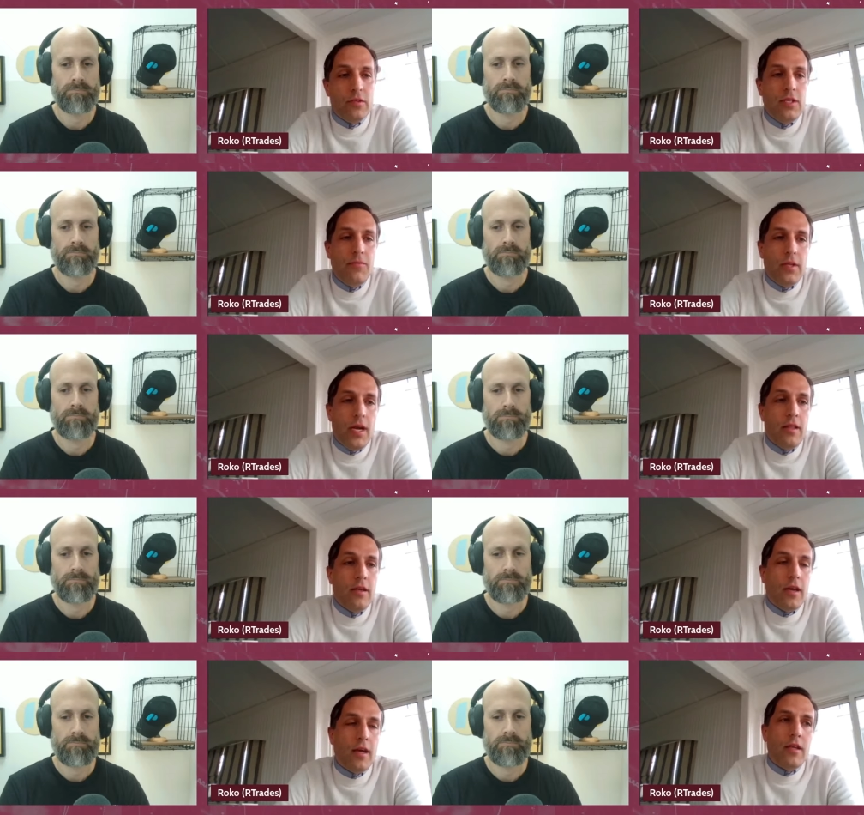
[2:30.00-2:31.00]
Speaker 1: was Sim
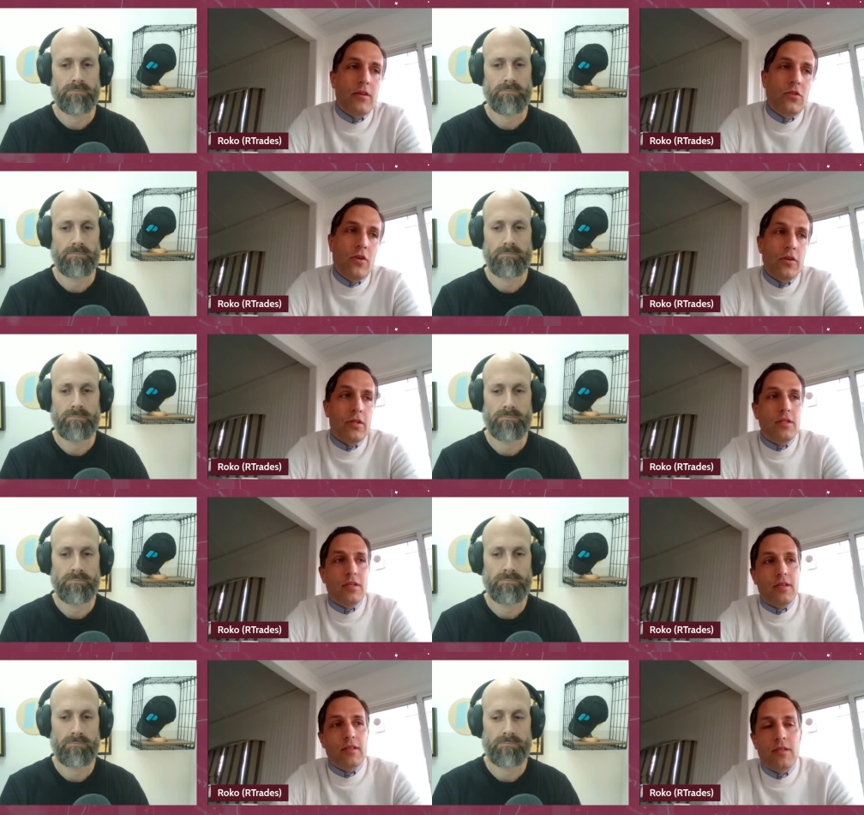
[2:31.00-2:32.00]
training, and I joined
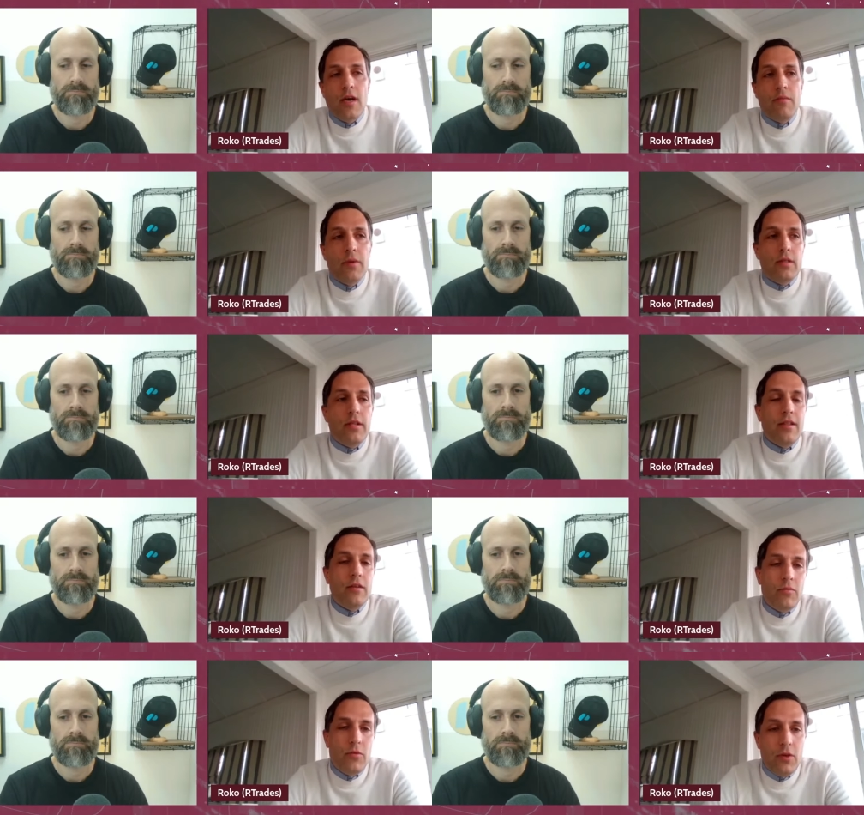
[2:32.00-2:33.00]
uh, some uh,
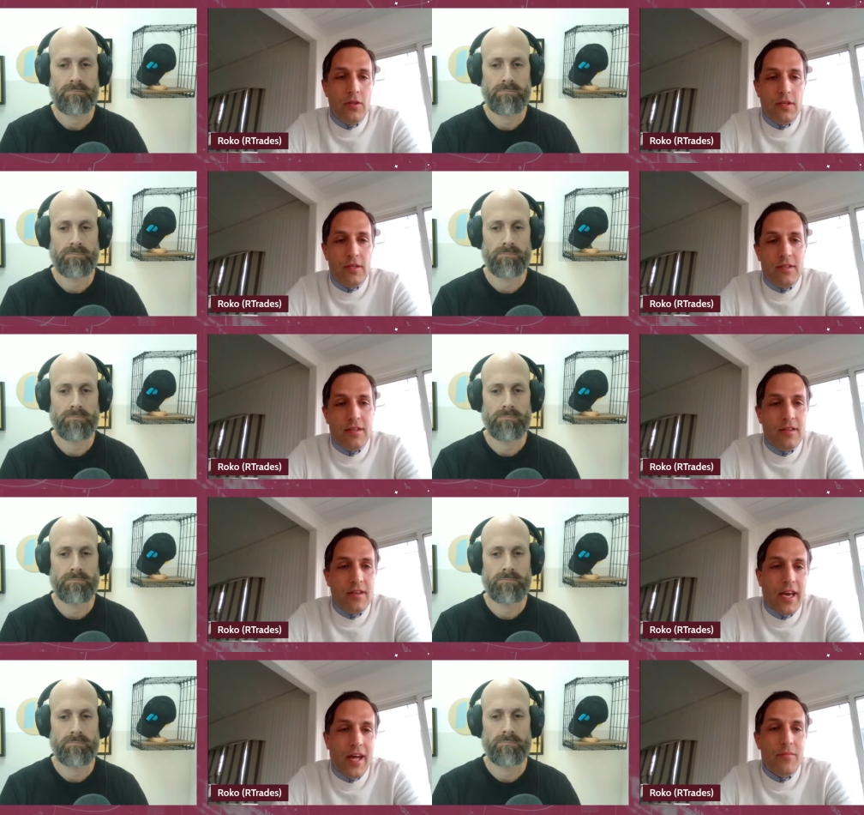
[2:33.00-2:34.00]
trading communities that
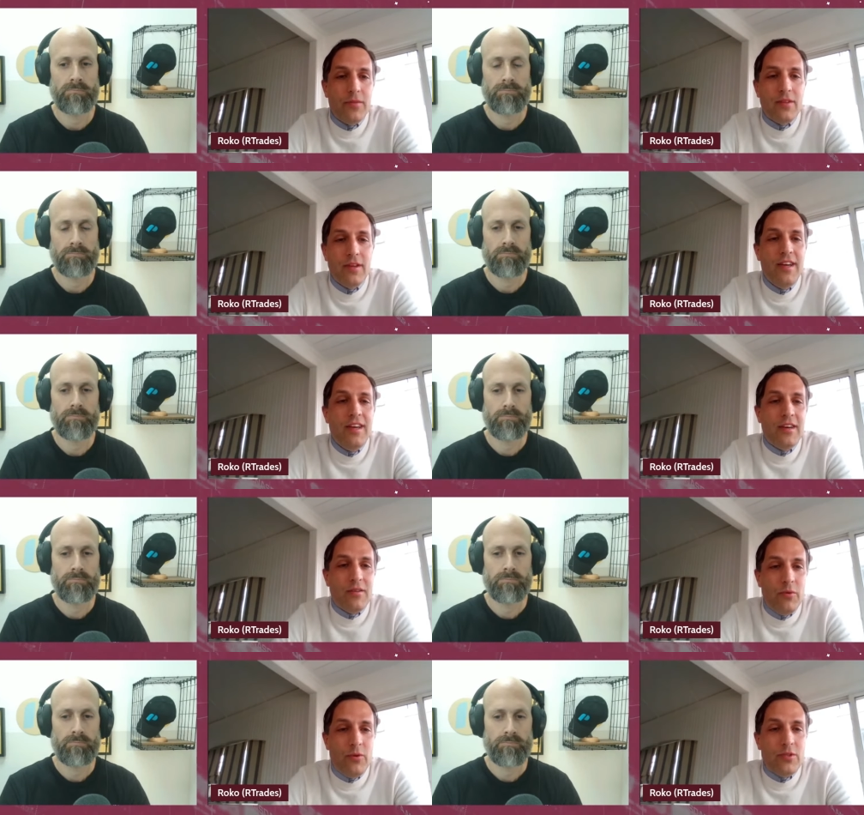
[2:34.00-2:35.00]
helped
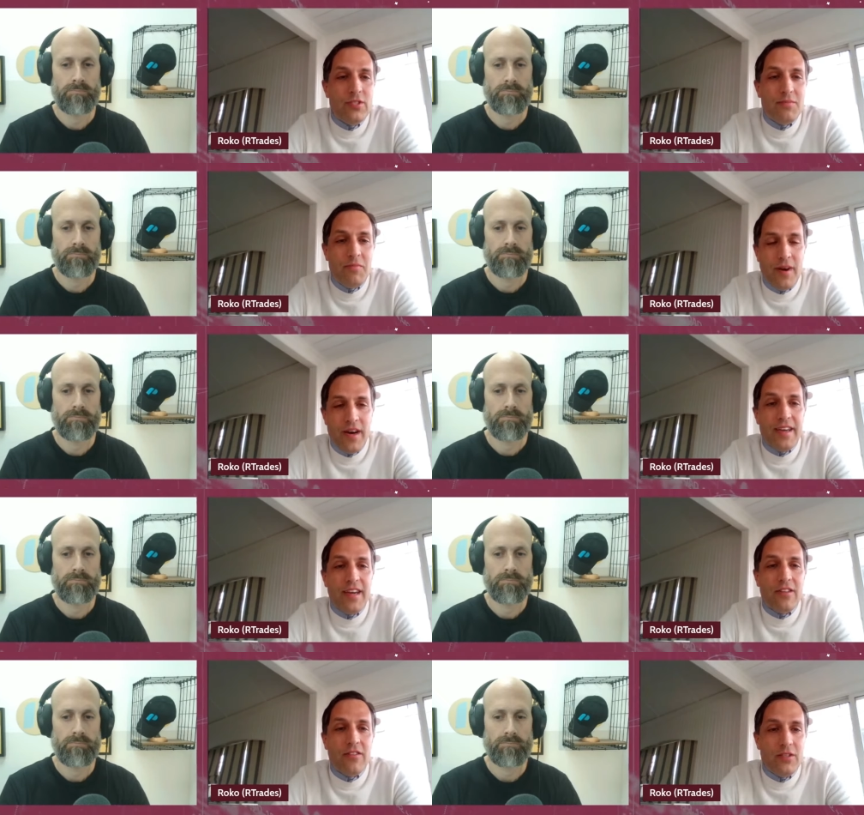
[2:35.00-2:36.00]
boost my
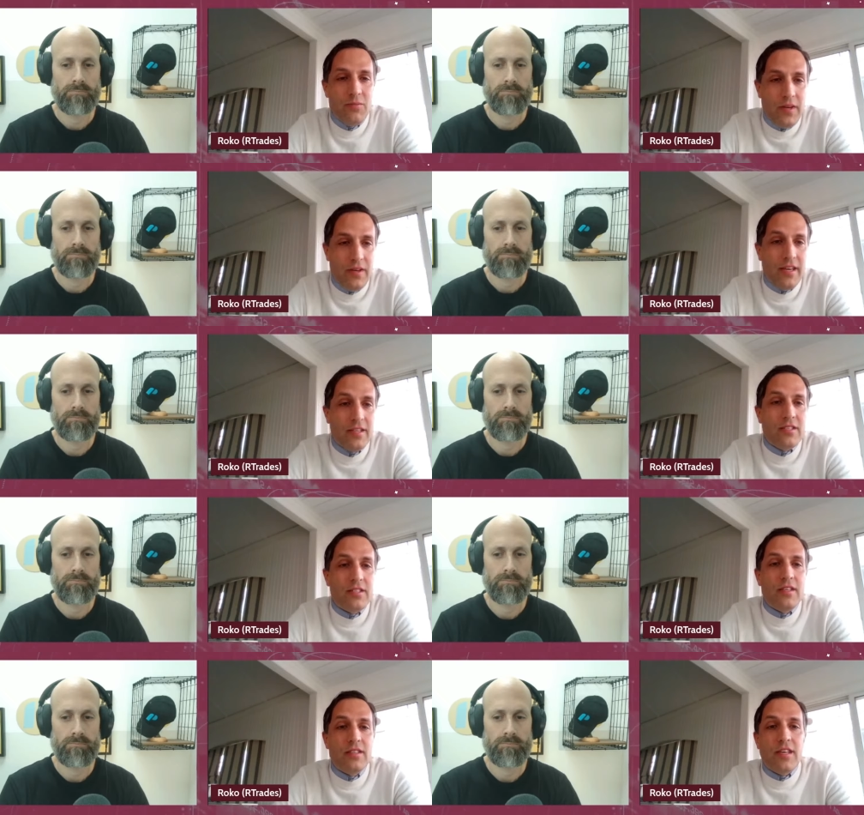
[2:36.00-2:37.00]
kind of
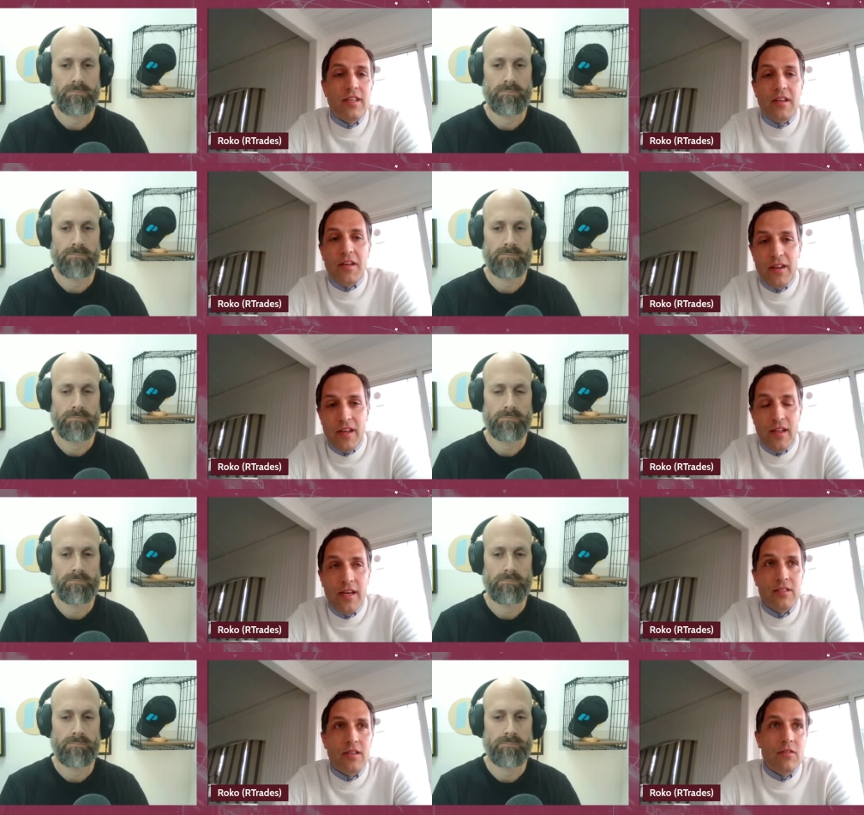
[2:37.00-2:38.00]
experiences. And then I
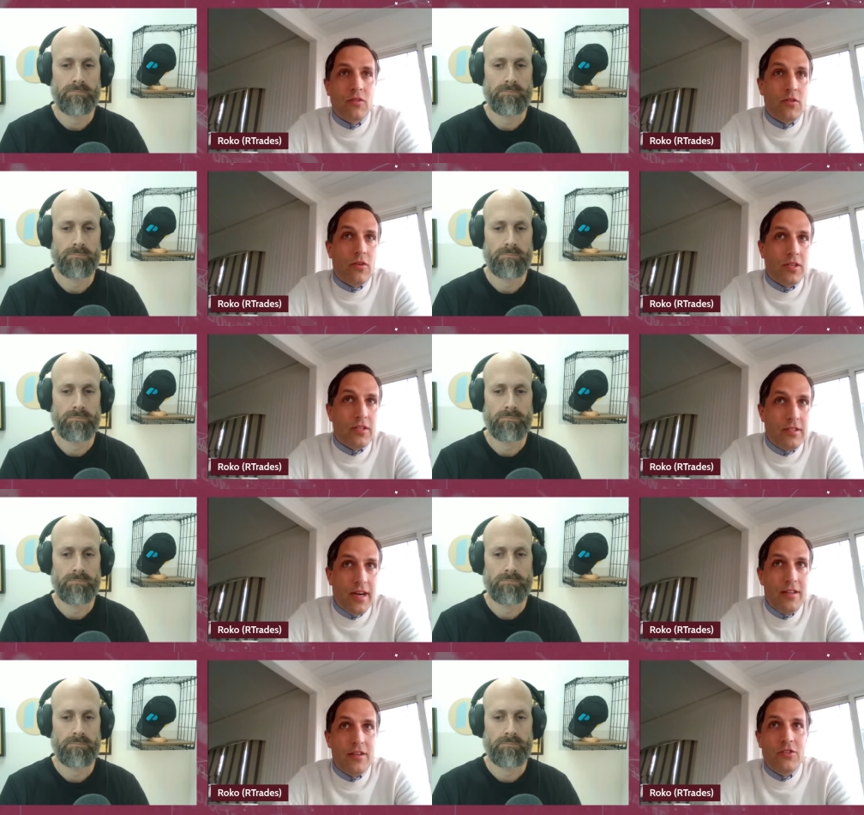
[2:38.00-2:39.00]
realized that not only
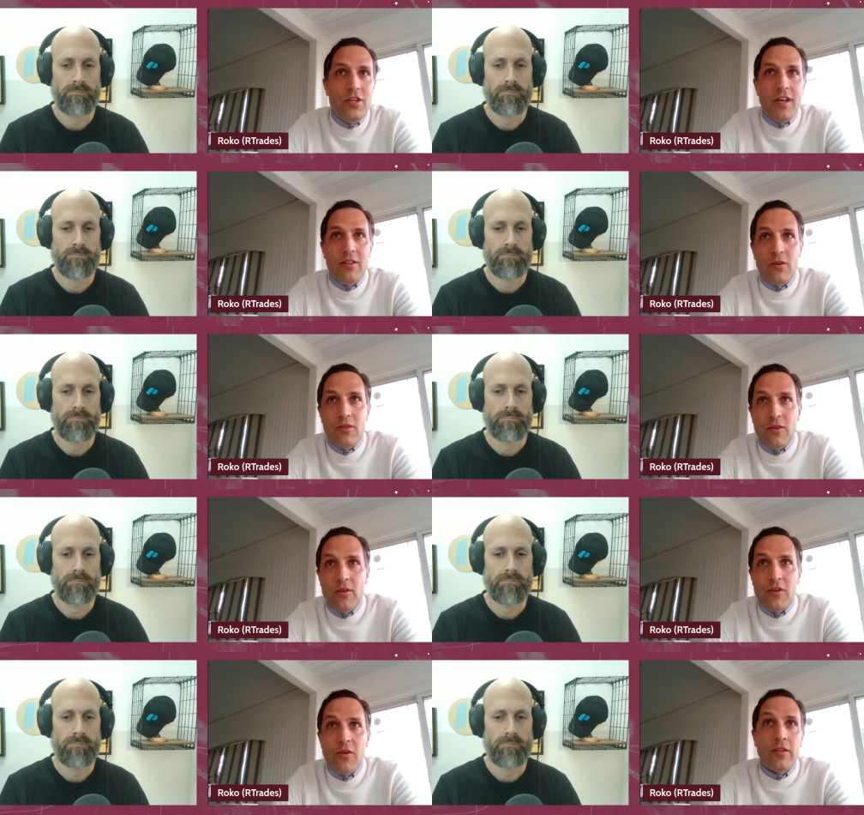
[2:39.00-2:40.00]
strategy and not
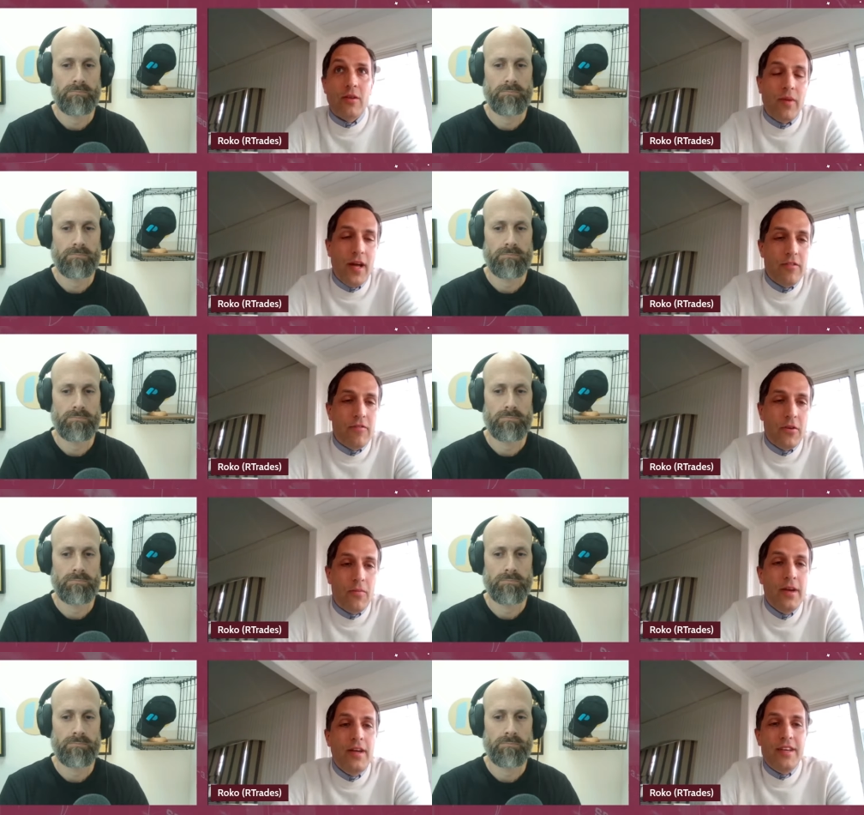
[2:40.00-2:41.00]
only knowing the
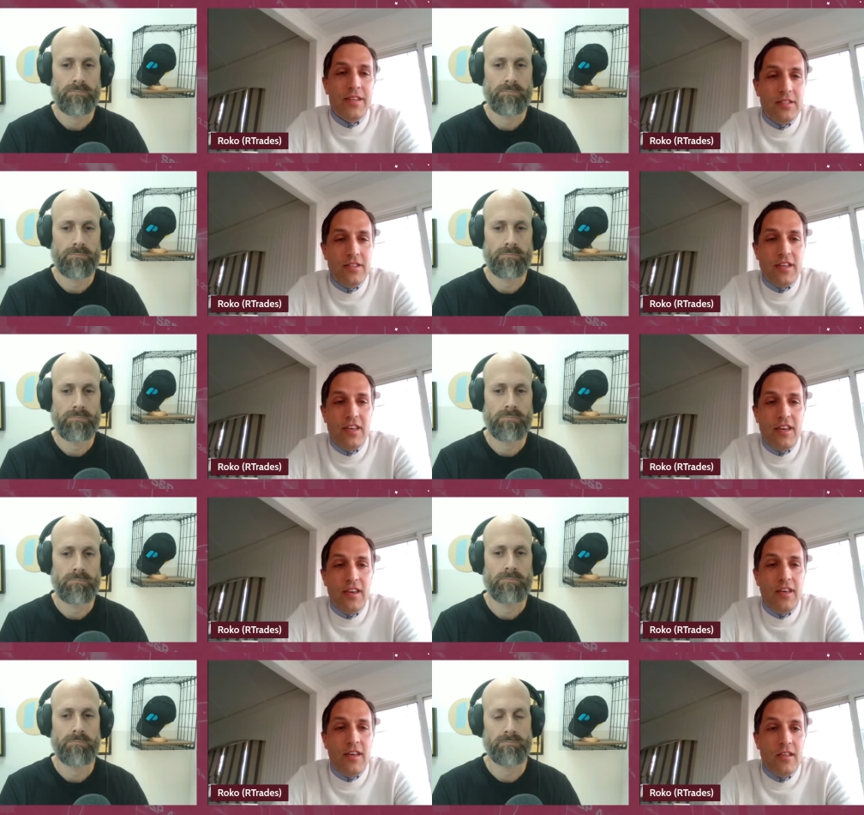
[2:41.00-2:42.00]
platform is the
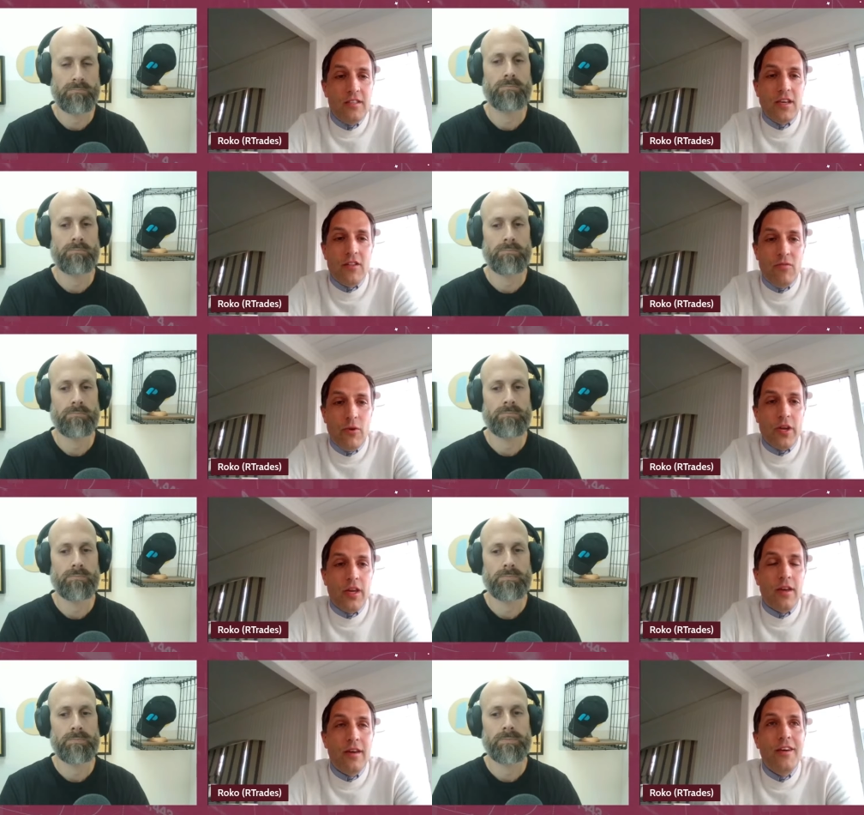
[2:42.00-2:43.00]
key, is kind of
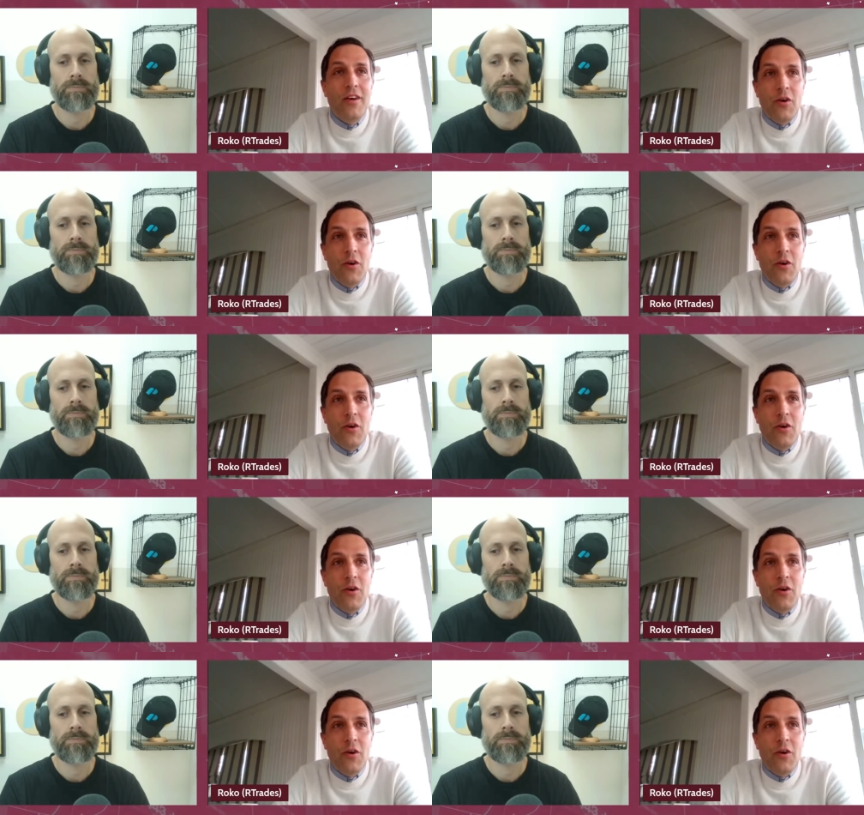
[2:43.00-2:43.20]
working